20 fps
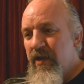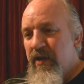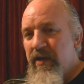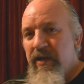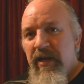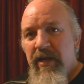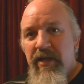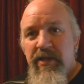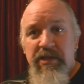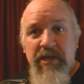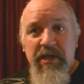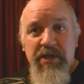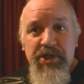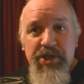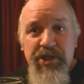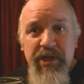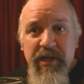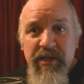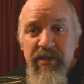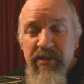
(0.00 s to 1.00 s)
I nearly said
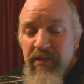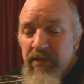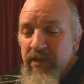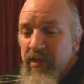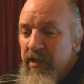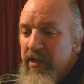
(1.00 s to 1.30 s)
shit.